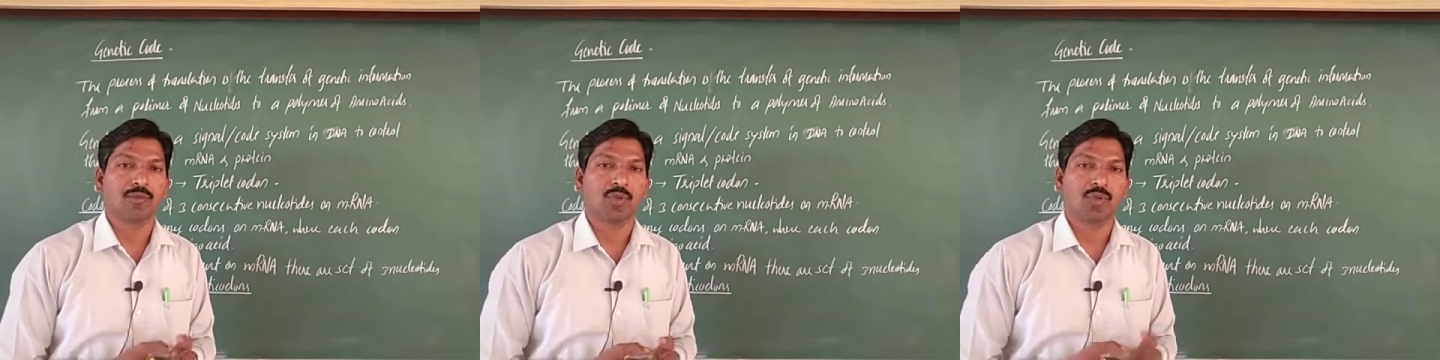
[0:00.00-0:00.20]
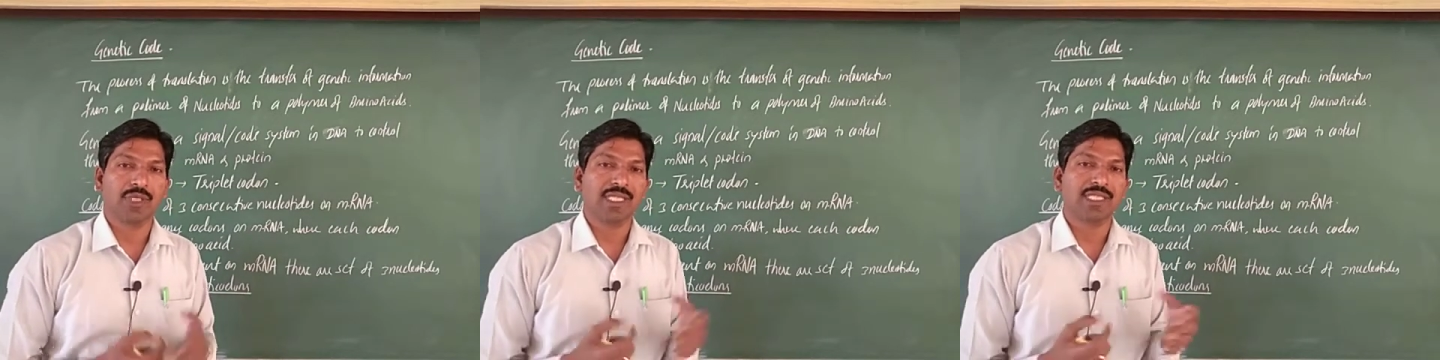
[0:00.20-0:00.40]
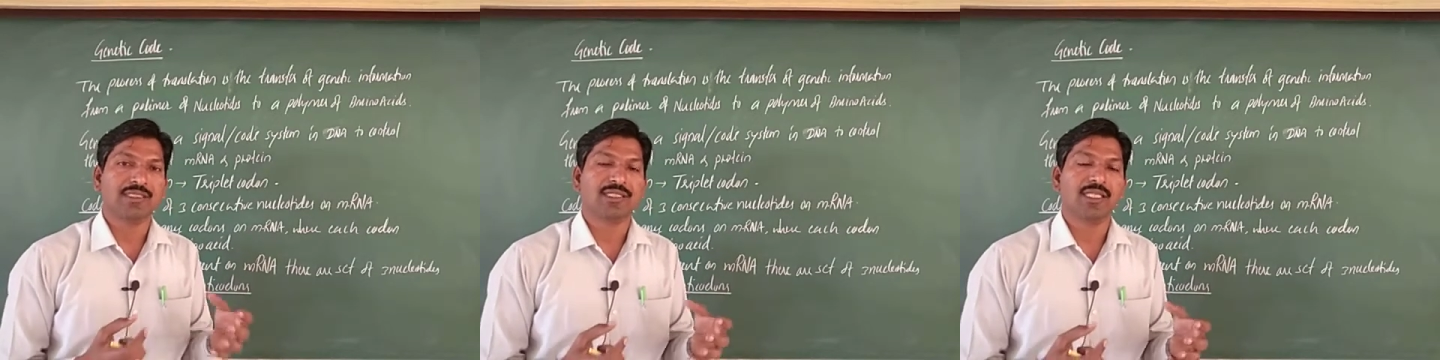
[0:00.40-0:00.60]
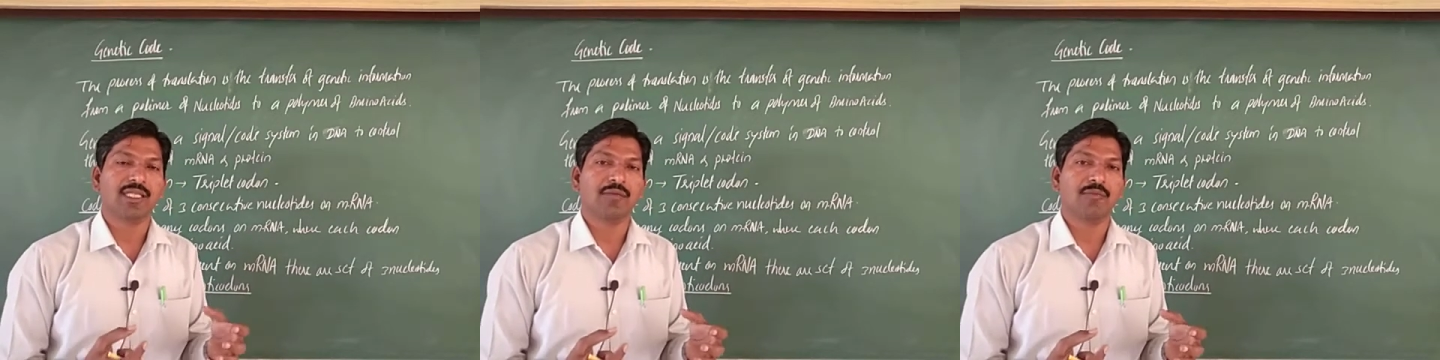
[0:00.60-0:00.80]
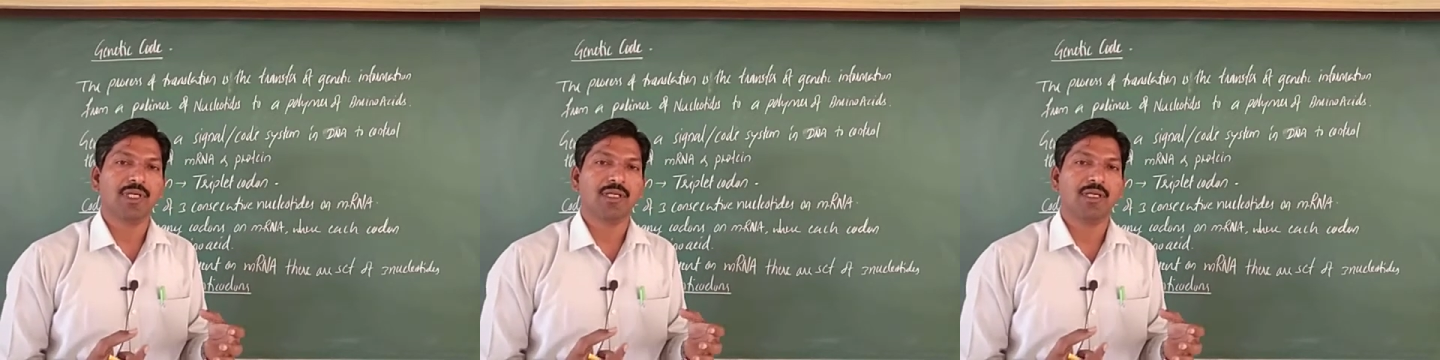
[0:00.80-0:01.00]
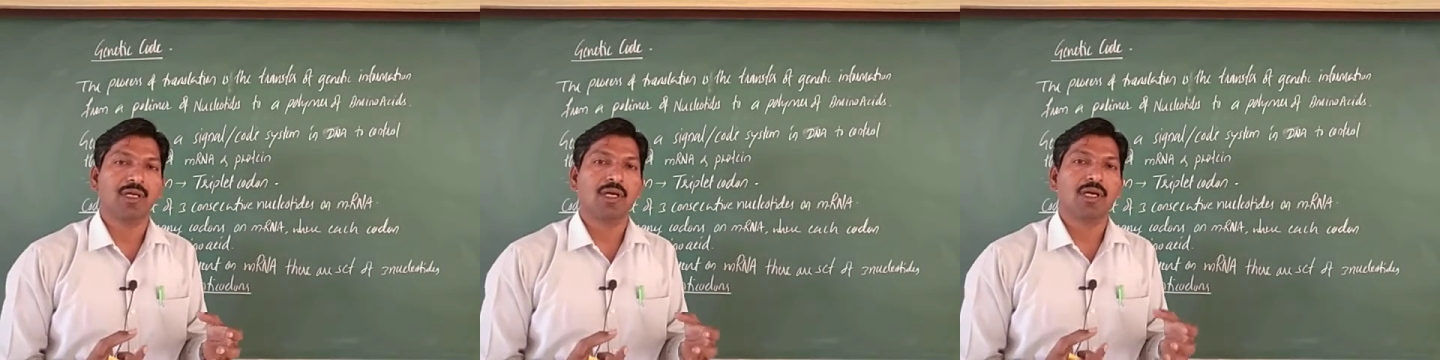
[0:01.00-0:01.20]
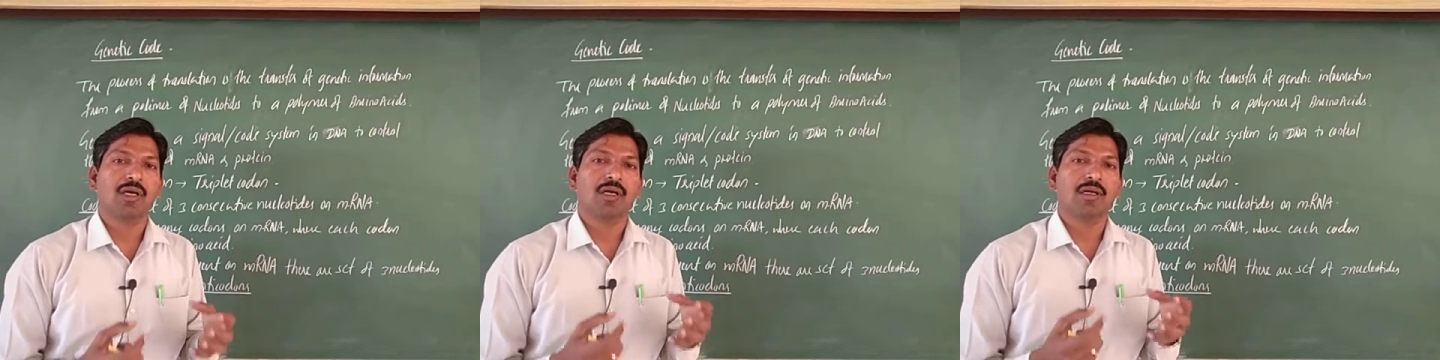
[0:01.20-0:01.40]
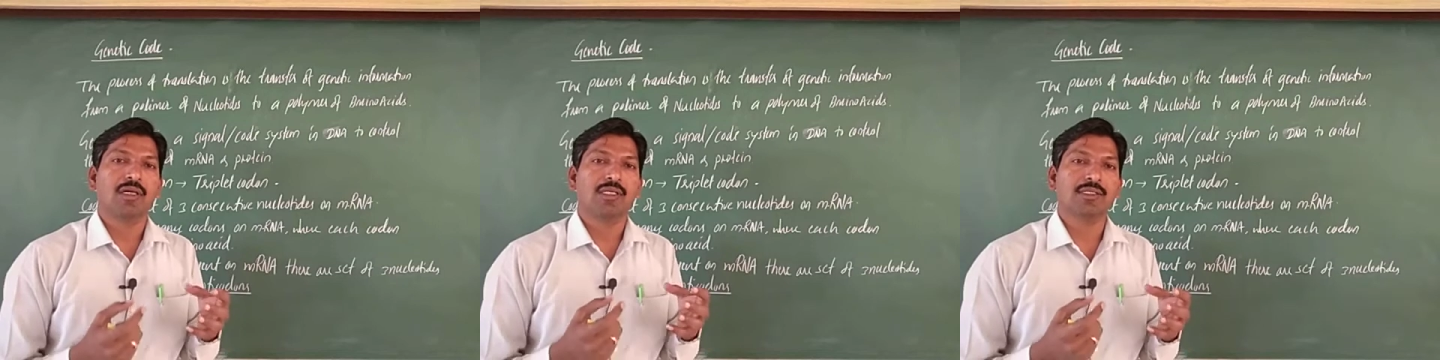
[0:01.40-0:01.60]
Protein is nothing but
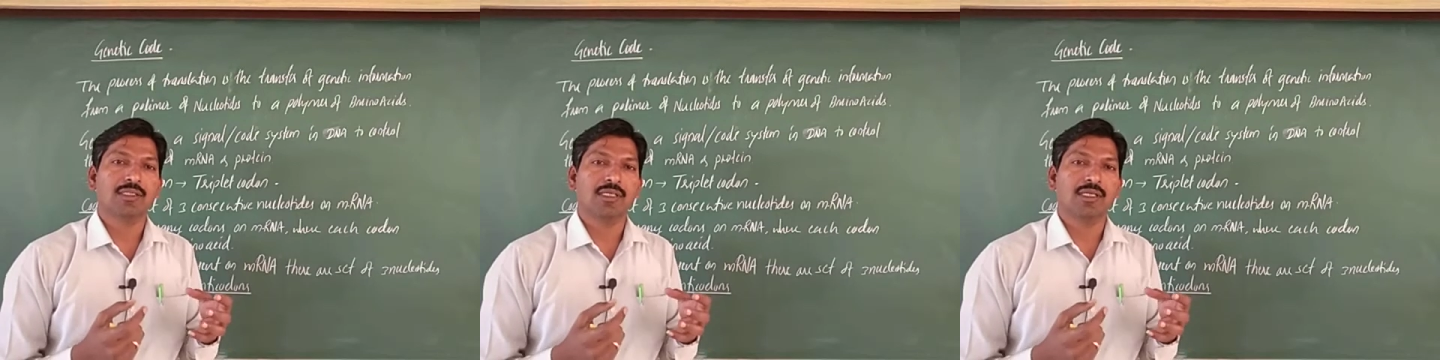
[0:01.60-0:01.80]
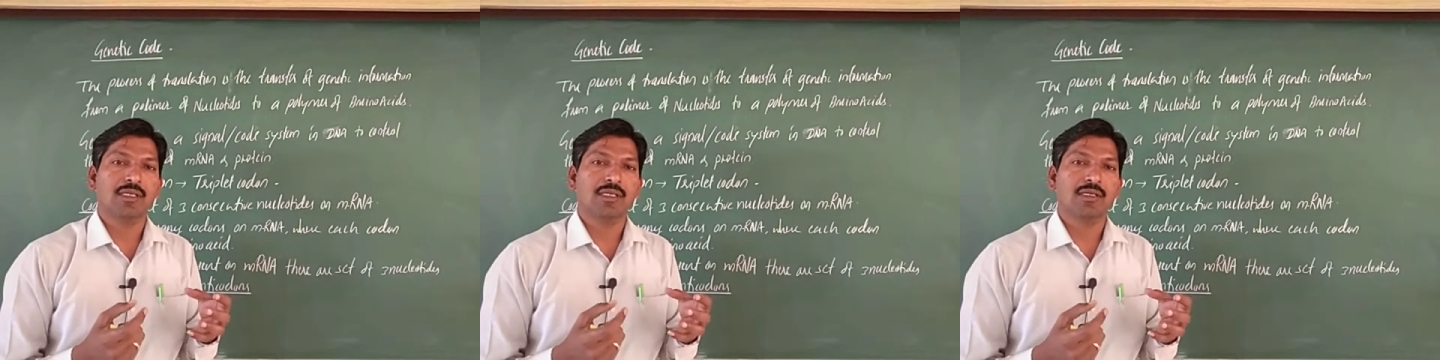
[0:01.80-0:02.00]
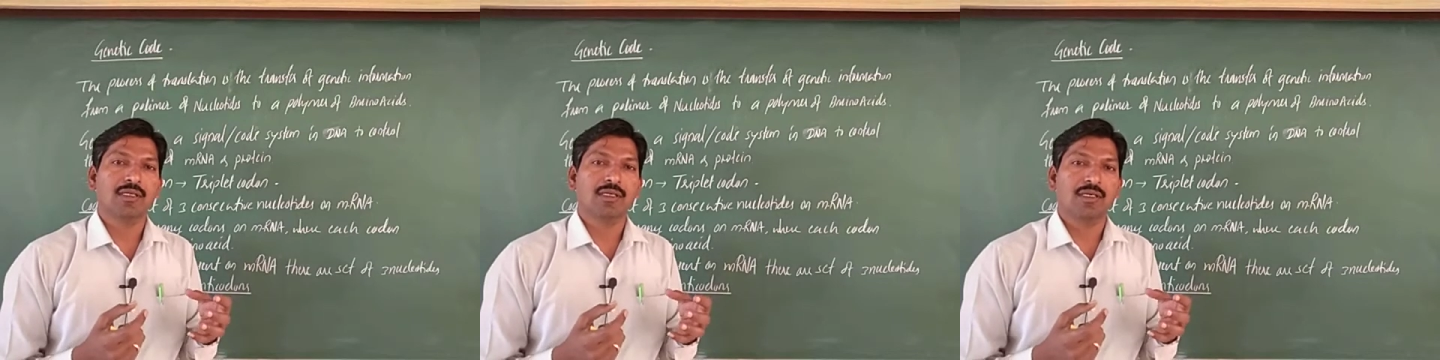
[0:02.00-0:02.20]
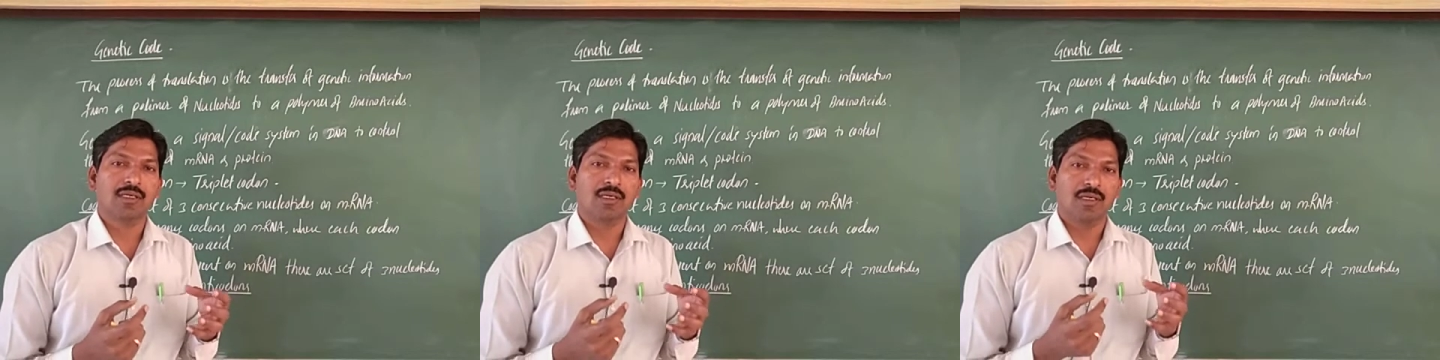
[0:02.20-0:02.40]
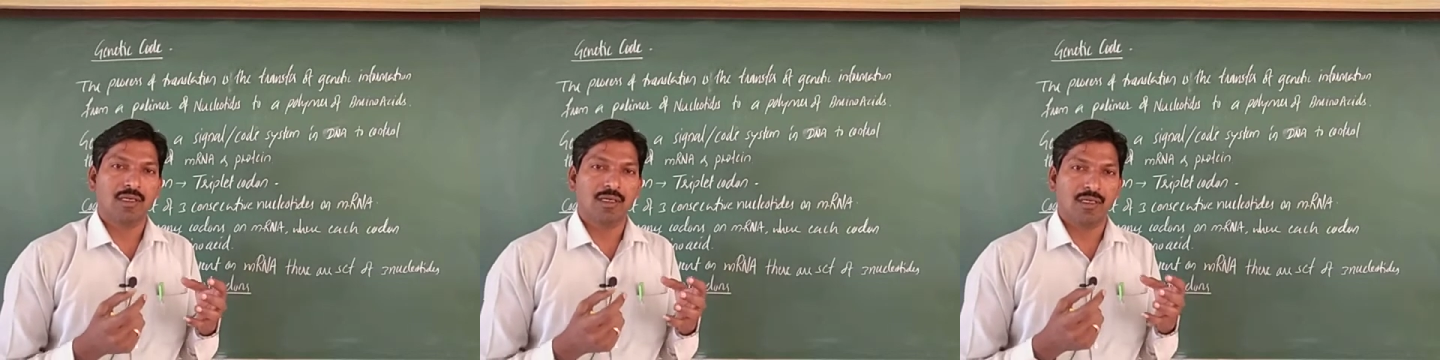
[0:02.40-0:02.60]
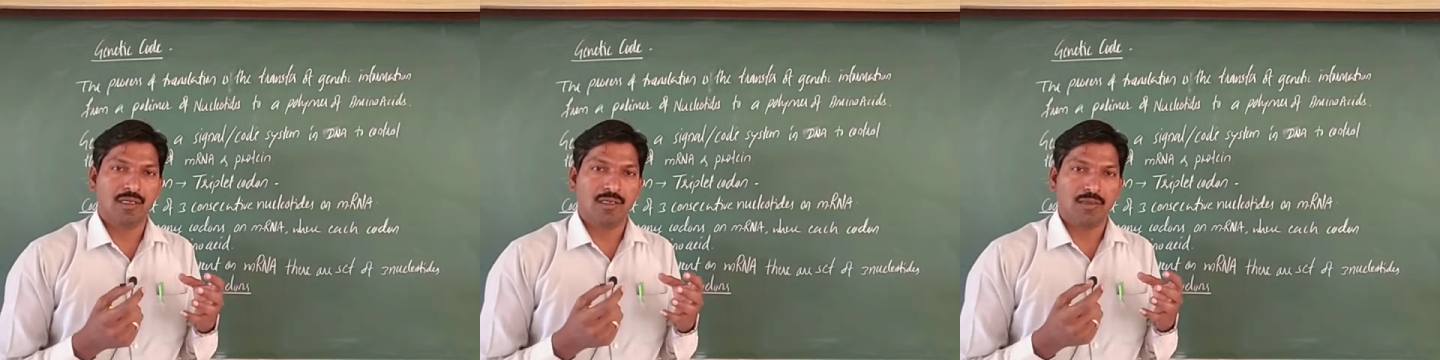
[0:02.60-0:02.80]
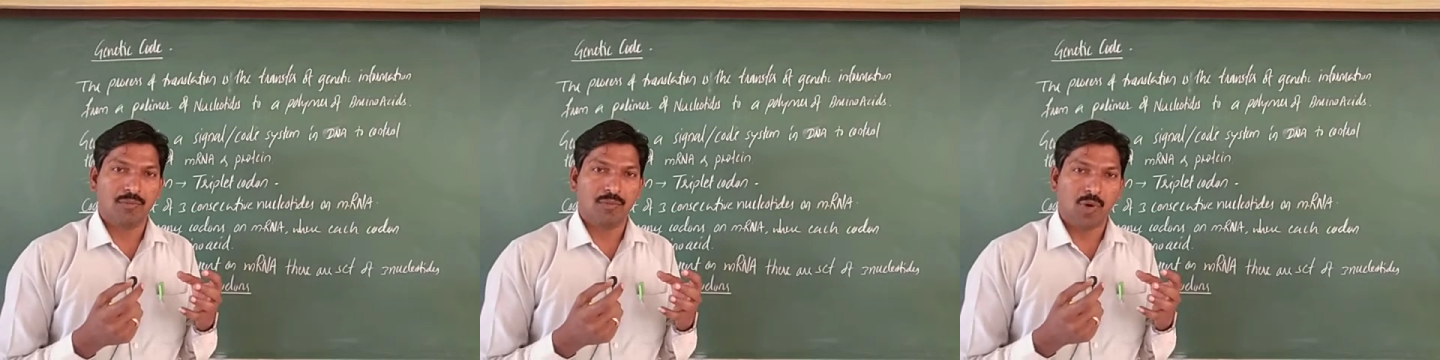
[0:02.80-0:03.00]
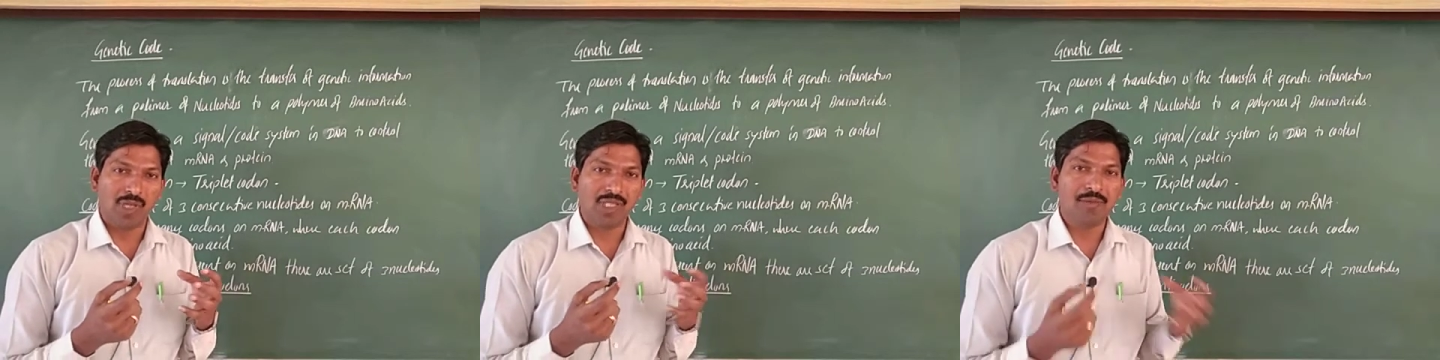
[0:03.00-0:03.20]
it is a
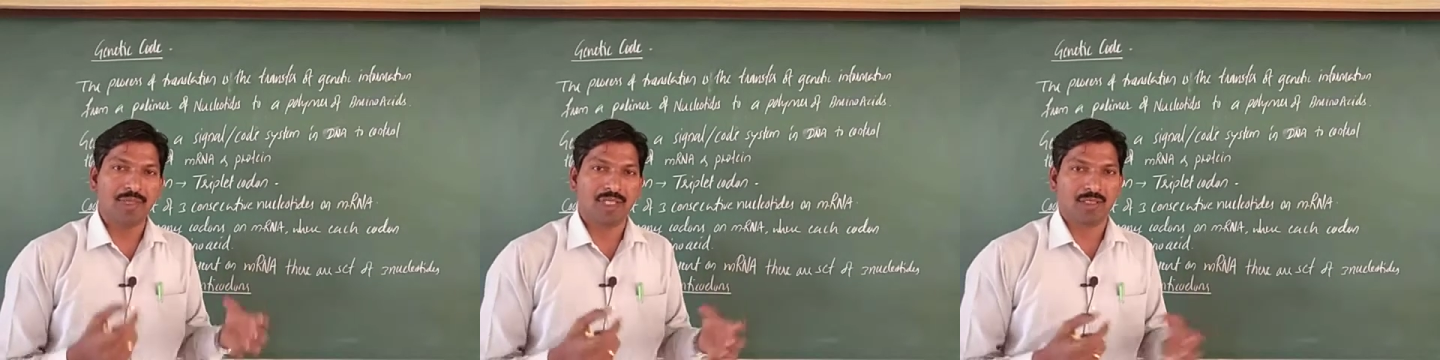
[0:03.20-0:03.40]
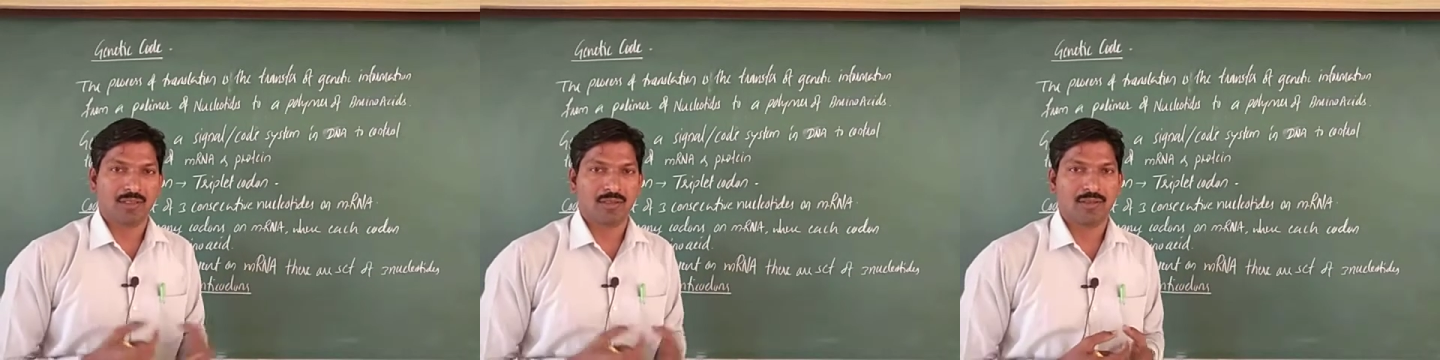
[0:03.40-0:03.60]
polymer,